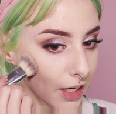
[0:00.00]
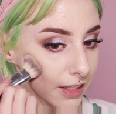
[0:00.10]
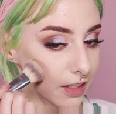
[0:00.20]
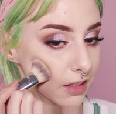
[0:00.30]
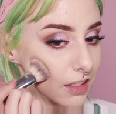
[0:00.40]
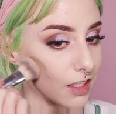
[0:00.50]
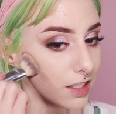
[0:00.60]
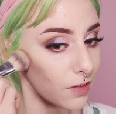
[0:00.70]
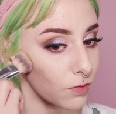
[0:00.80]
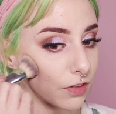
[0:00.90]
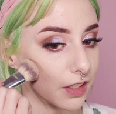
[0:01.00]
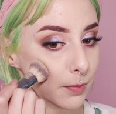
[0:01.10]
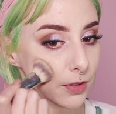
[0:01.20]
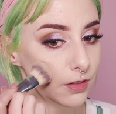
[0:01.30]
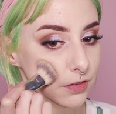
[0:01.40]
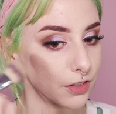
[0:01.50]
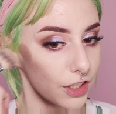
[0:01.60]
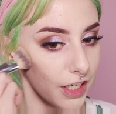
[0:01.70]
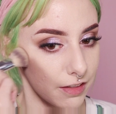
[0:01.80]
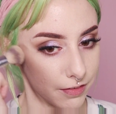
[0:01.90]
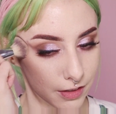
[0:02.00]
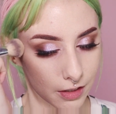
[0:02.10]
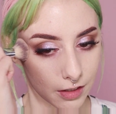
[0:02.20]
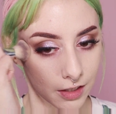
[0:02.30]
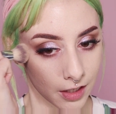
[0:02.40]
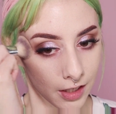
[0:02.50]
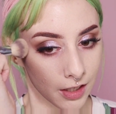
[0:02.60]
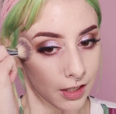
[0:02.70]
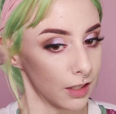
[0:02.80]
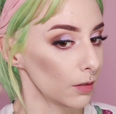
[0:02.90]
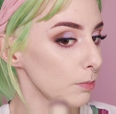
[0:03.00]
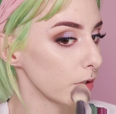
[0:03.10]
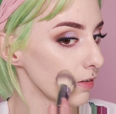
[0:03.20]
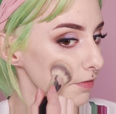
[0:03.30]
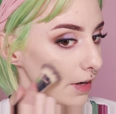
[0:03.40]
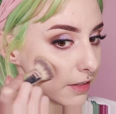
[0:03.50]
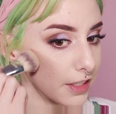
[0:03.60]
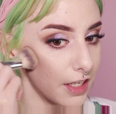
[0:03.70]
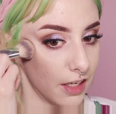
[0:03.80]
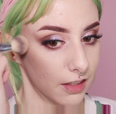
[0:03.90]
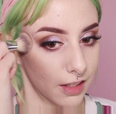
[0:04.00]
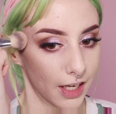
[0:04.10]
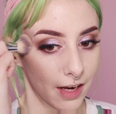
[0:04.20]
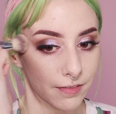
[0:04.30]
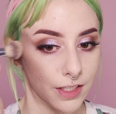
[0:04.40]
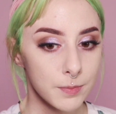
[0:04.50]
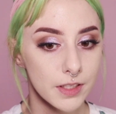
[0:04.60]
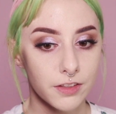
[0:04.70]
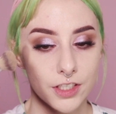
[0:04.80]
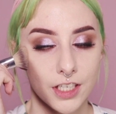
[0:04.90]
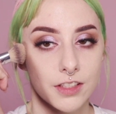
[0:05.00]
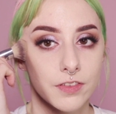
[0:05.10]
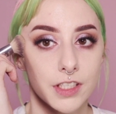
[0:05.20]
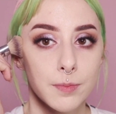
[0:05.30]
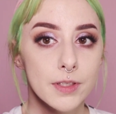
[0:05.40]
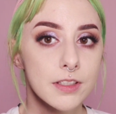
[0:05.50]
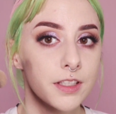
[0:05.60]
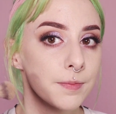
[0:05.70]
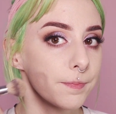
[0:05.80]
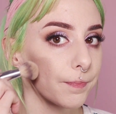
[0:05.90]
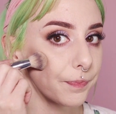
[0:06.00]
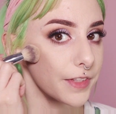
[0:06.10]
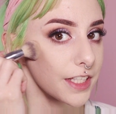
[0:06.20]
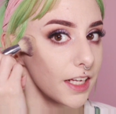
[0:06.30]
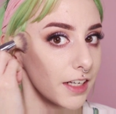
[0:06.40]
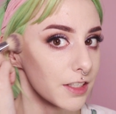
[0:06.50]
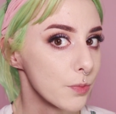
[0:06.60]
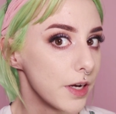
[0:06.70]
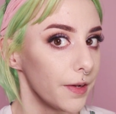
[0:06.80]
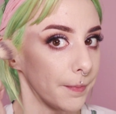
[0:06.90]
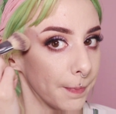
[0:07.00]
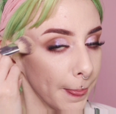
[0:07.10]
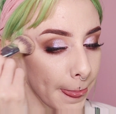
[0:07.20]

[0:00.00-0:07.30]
I think this is a really beautiful shade for more fair skin. They have some other shades for deeper skin as well.